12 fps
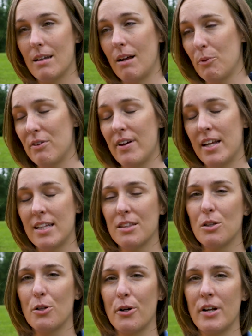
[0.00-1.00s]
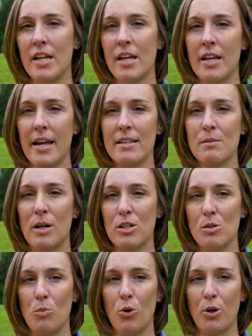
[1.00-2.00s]
We find that the learning is
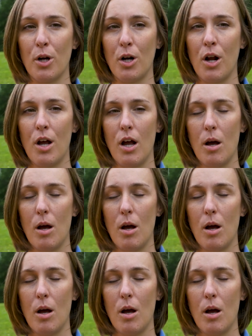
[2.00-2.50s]
much more